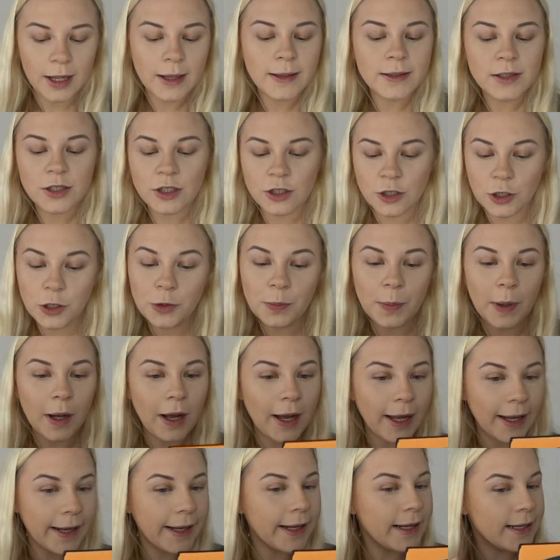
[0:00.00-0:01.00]

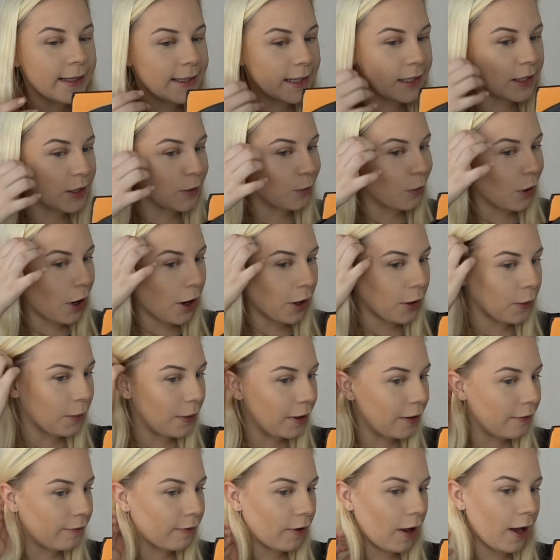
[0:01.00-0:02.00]
Super easy to work with.